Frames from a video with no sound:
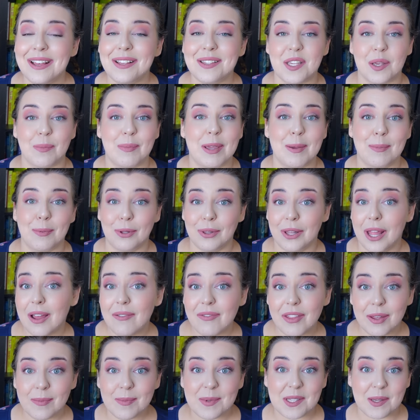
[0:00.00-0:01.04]
Some people
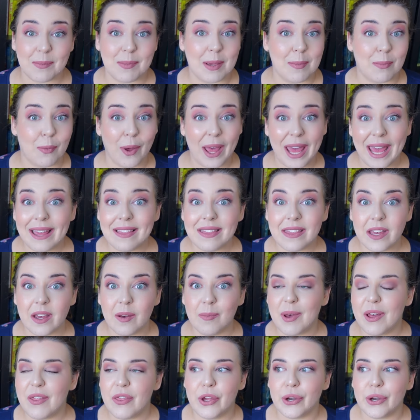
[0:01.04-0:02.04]
love them, some people hate them.